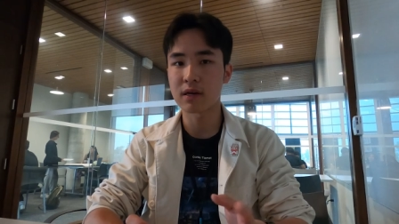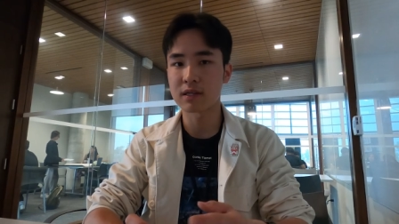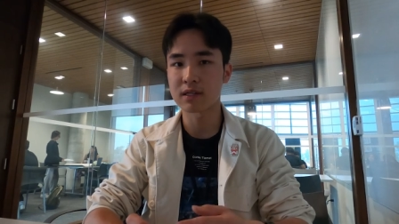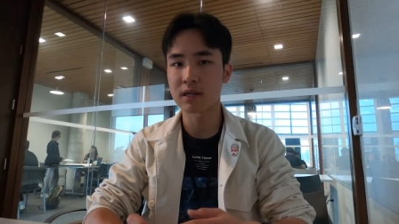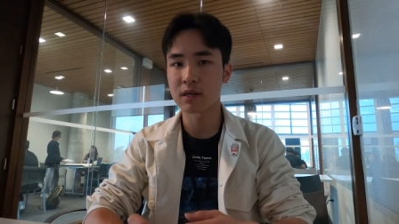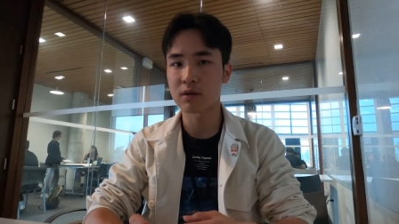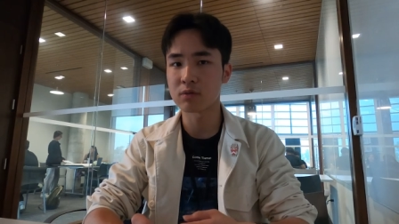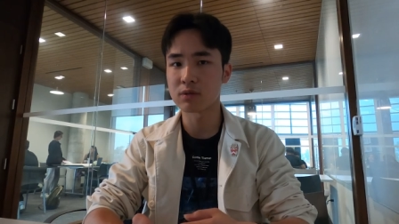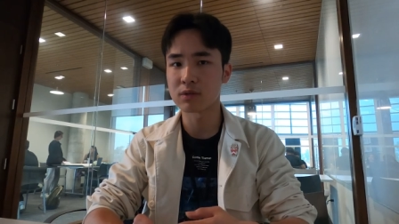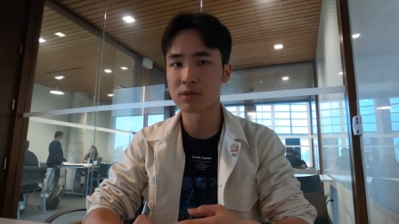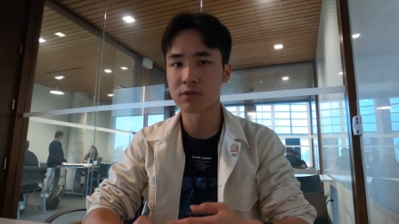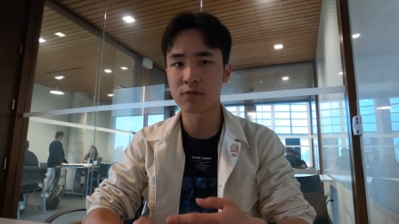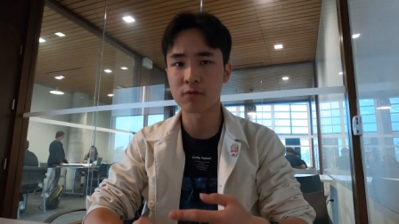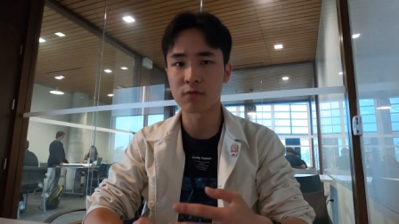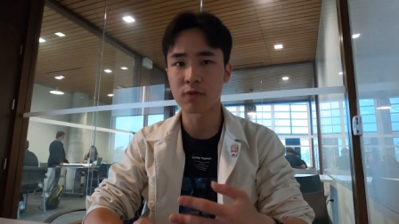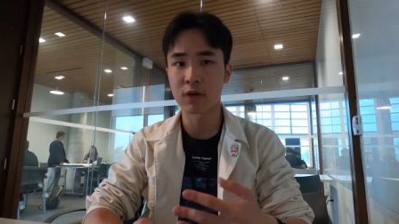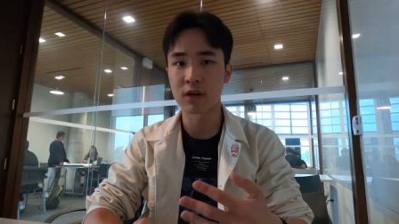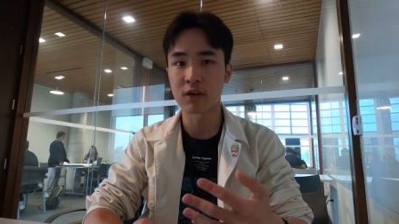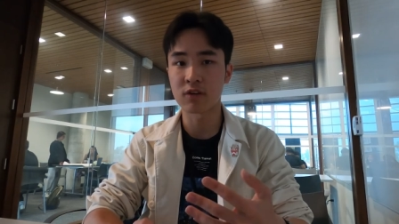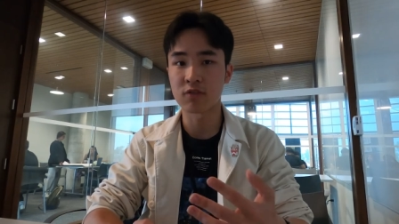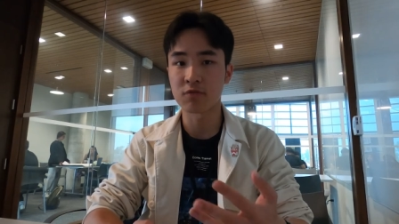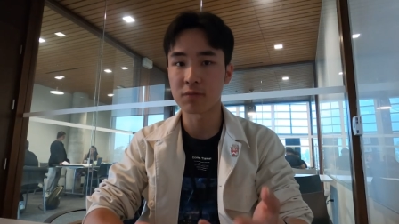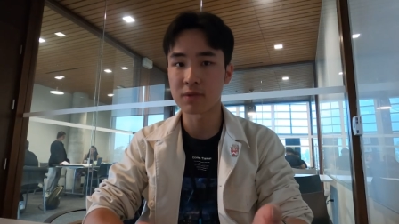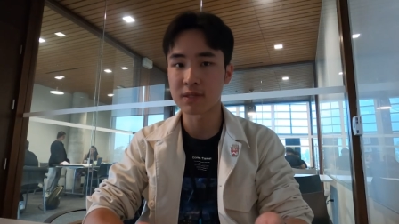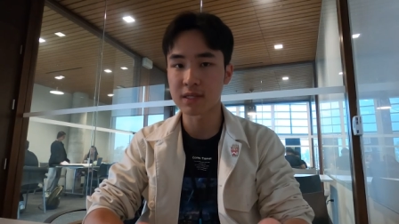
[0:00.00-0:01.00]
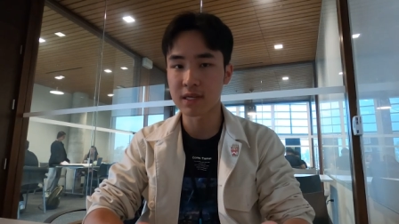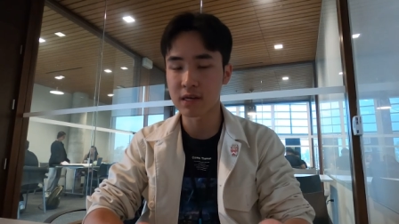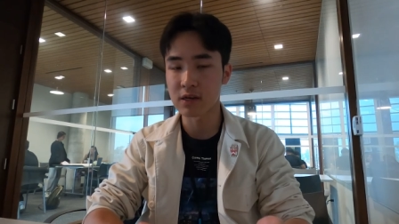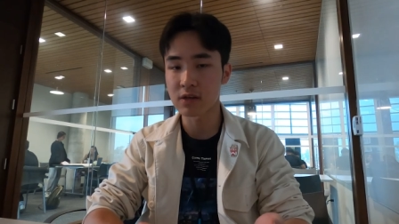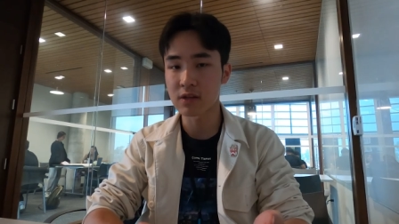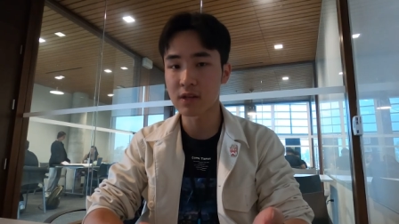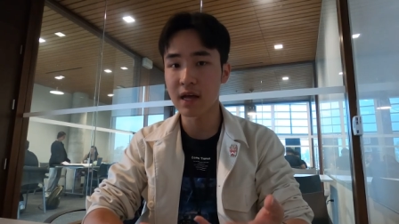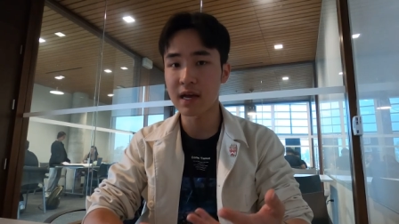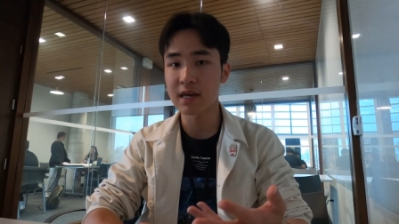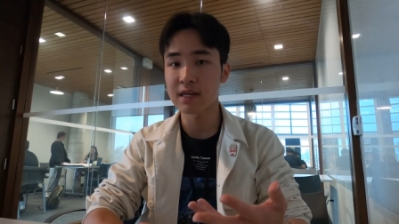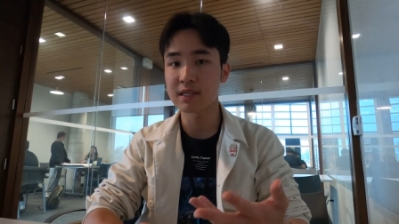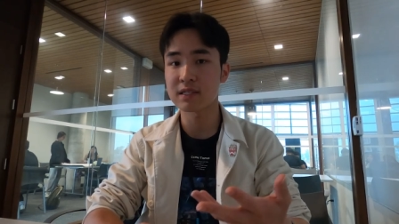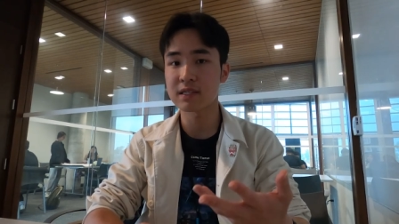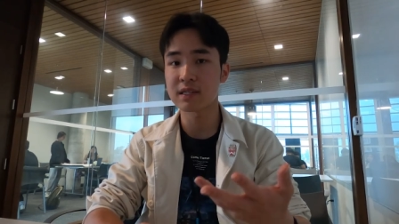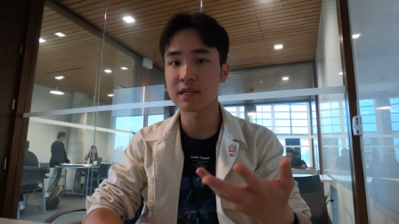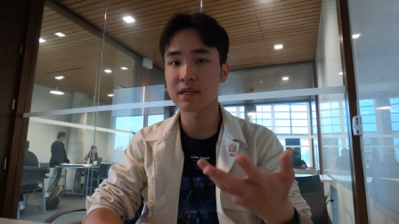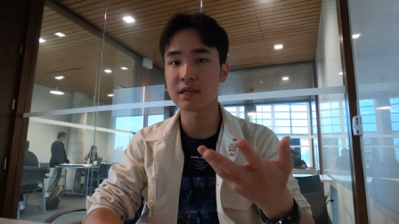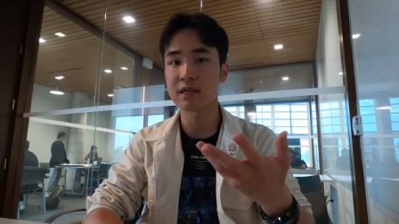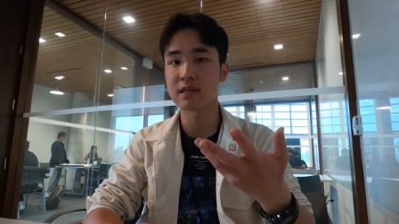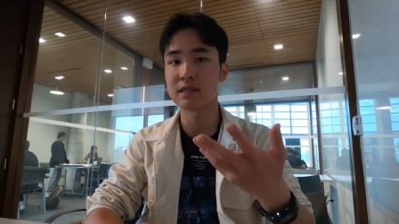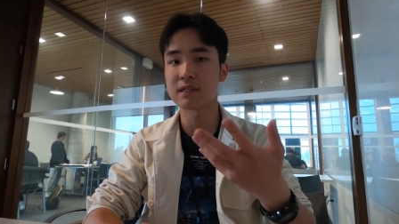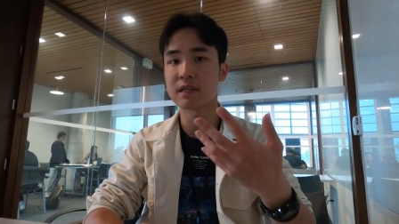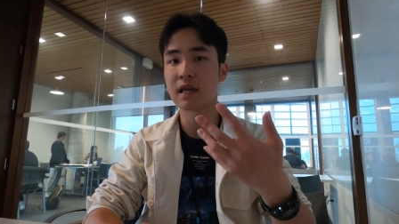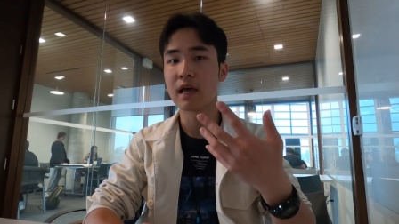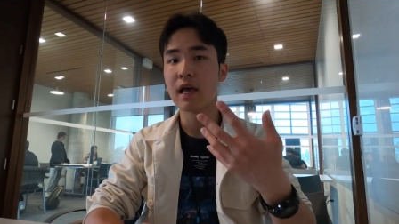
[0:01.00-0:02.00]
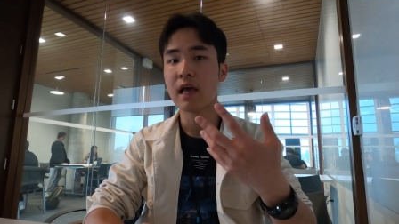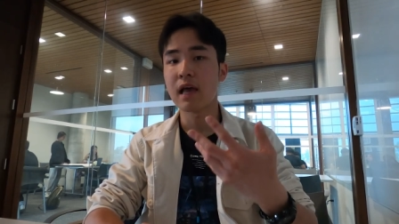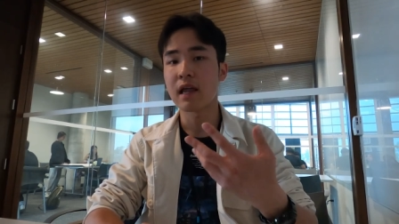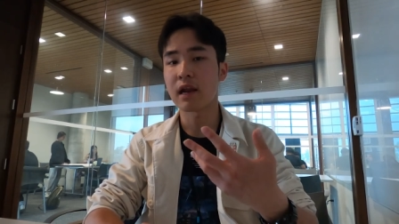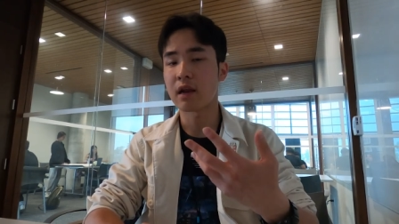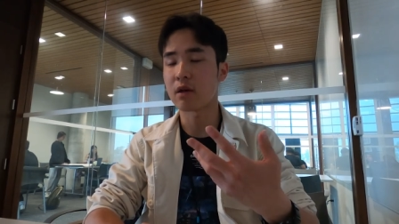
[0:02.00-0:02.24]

because I was afraid of missing classes.